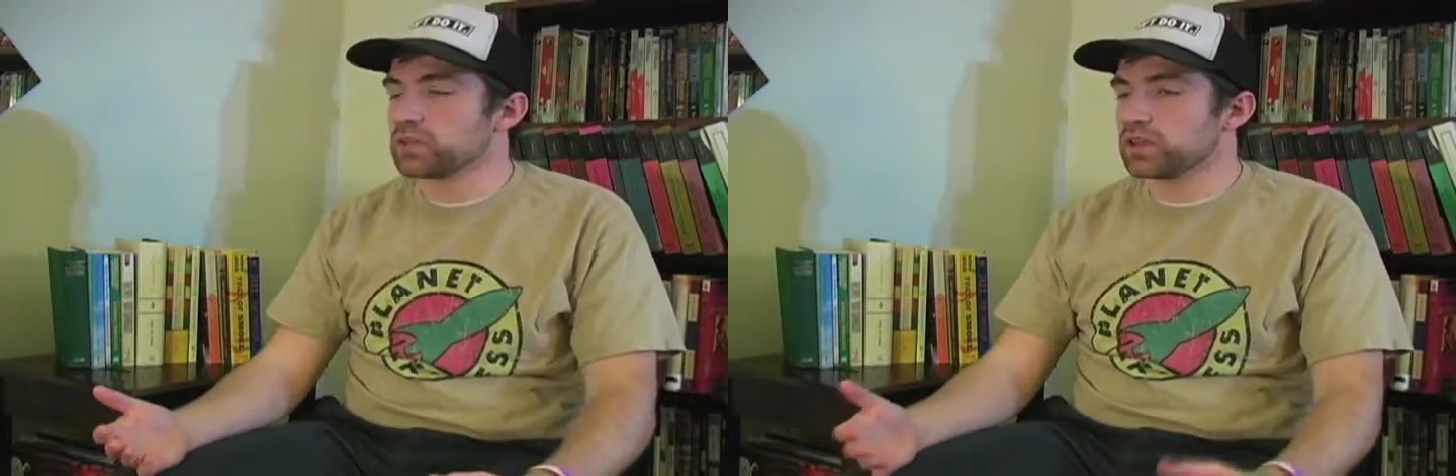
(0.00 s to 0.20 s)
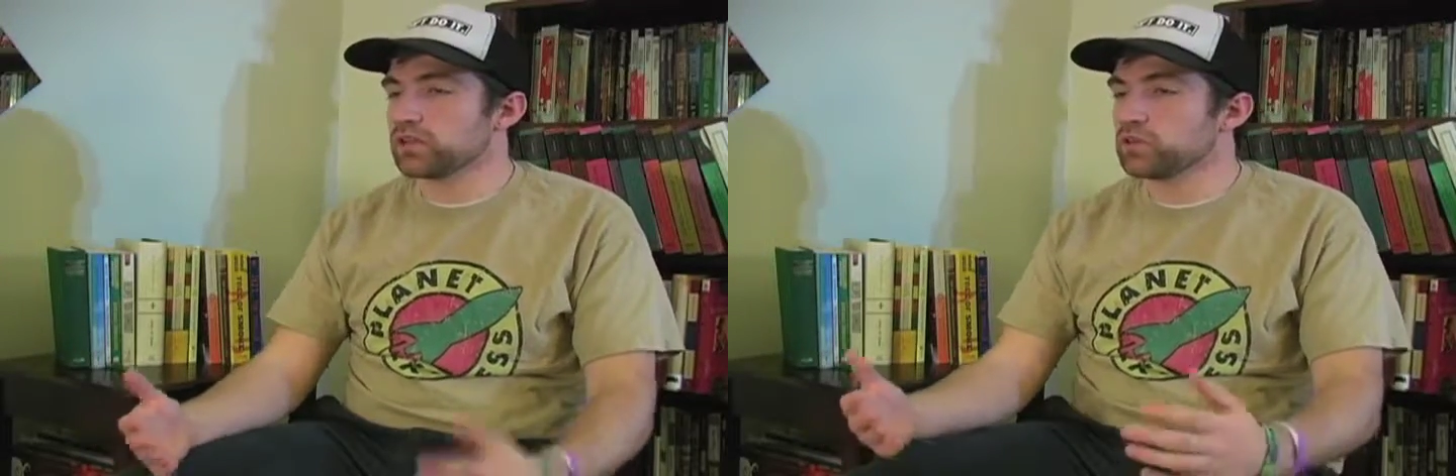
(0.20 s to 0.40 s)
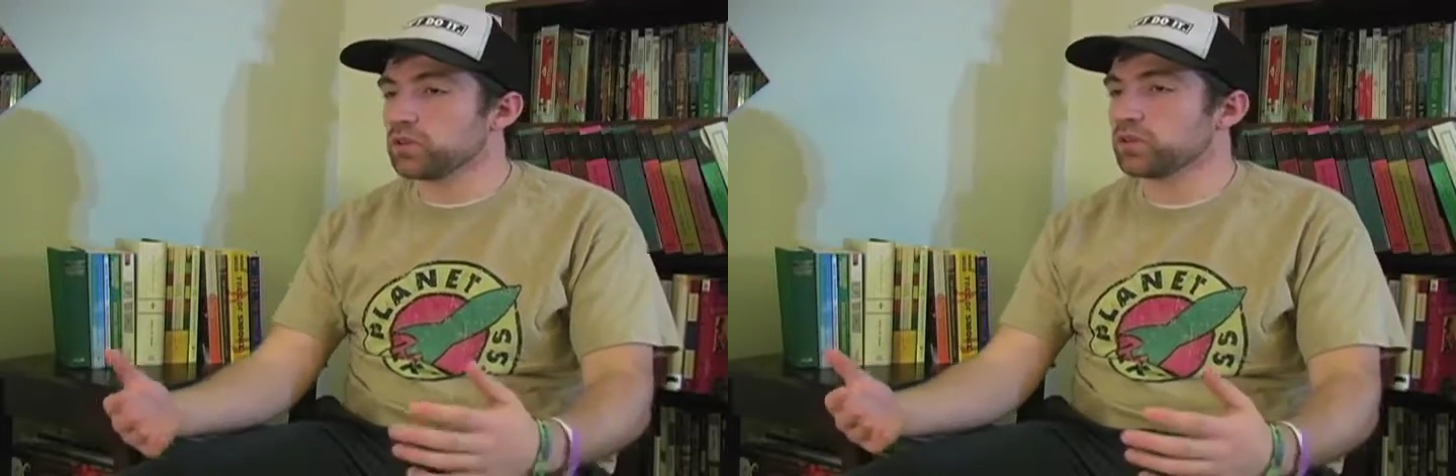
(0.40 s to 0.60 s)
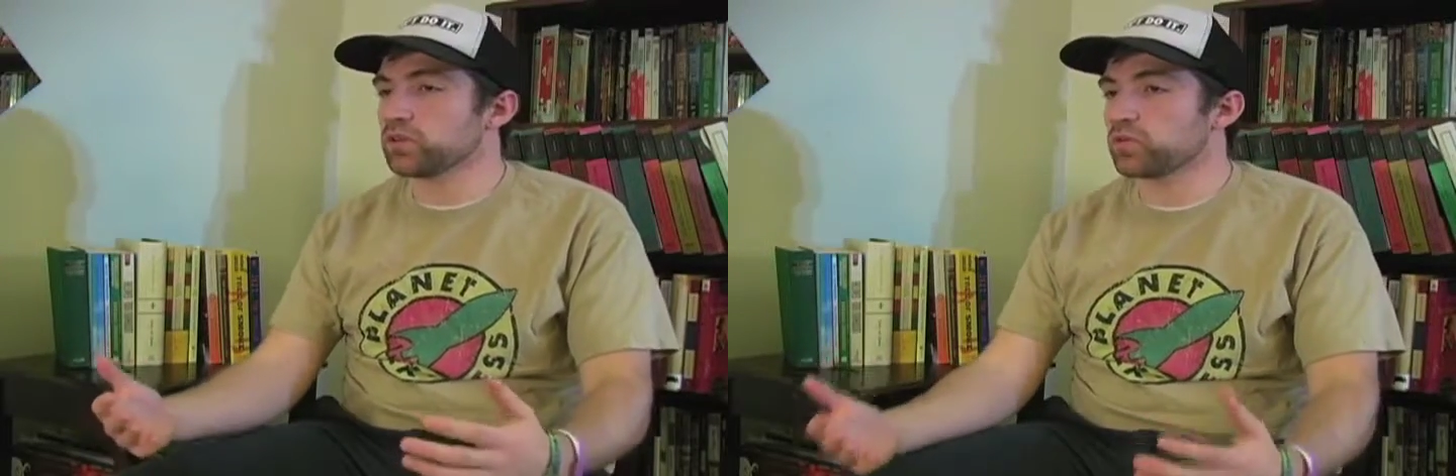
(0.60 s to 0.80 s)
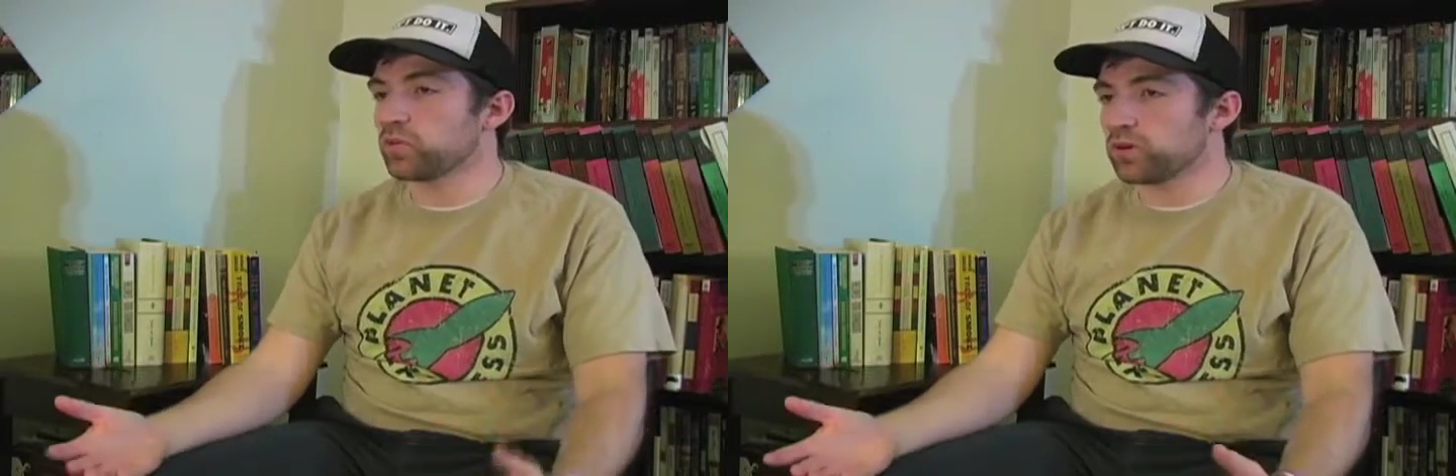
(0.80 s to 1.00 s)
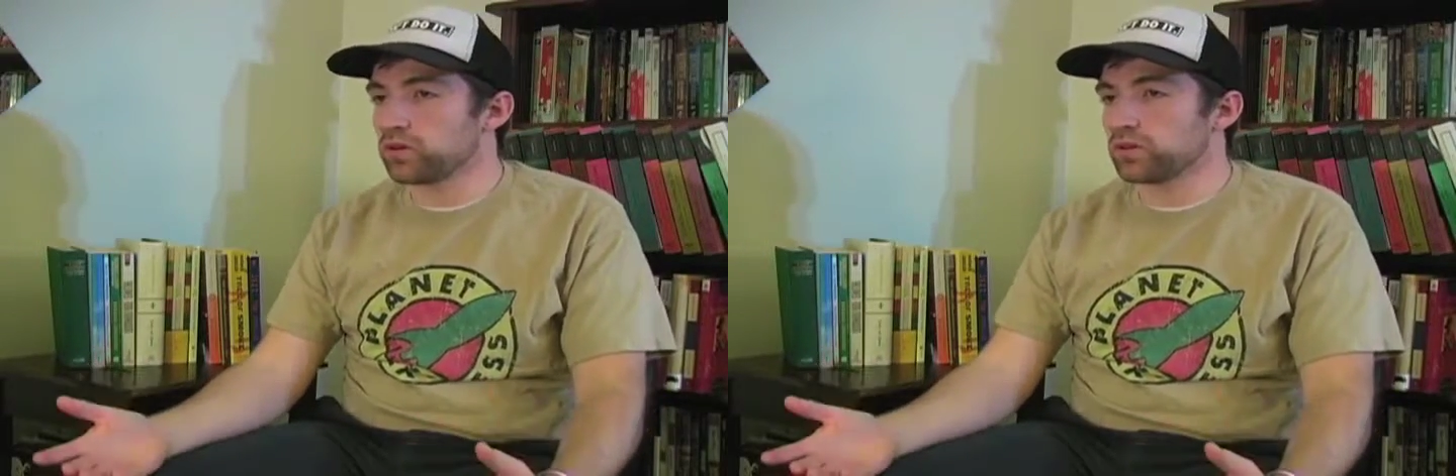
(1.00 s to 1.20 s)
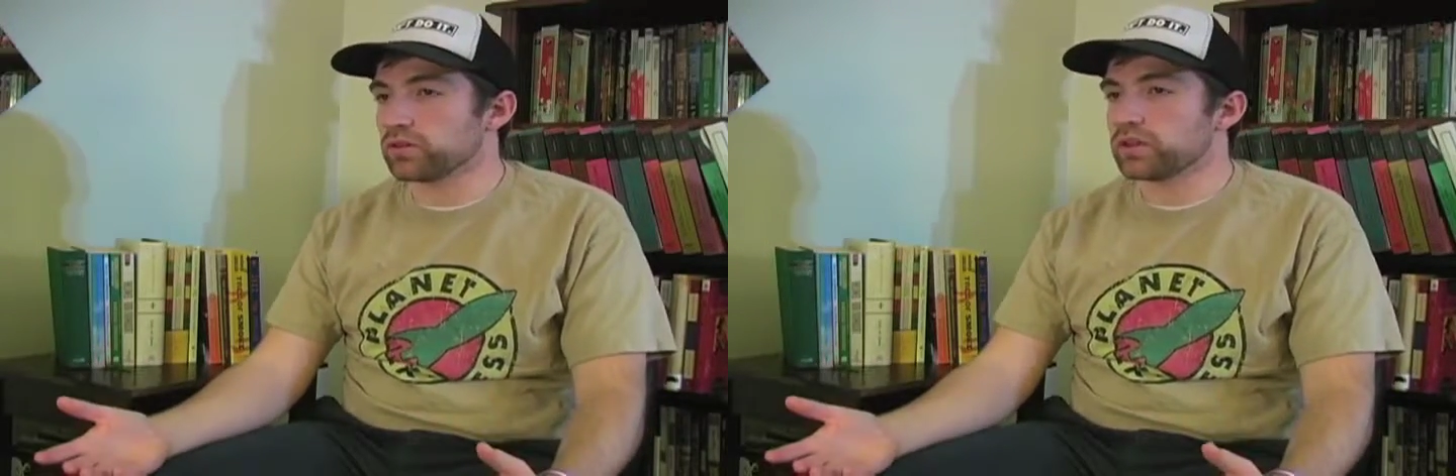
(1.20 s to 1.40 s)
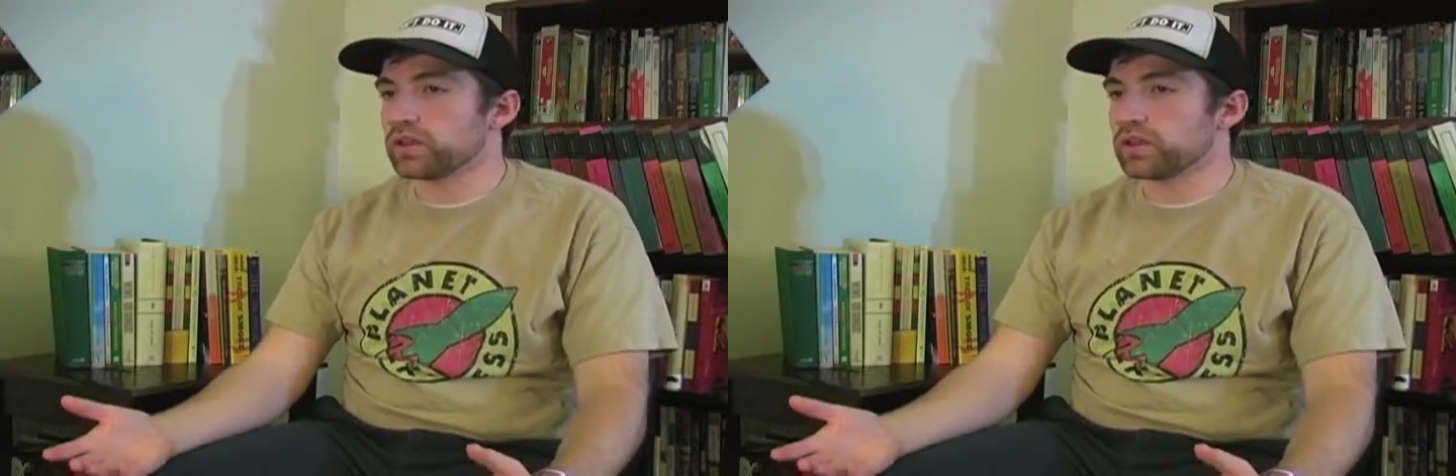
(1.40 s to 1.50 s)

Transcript: into this world,